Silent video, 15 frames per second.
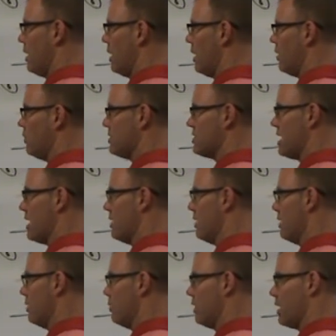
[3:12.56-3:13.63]
And we sat
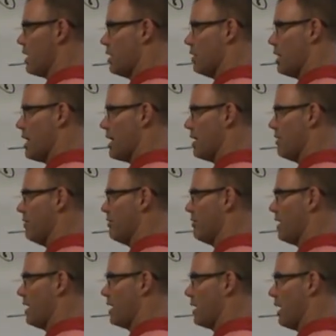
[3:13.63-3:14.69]
here and we got a lot of
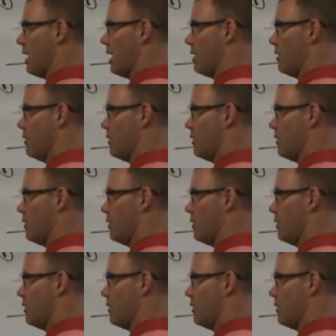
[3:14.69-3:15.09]
like, I don't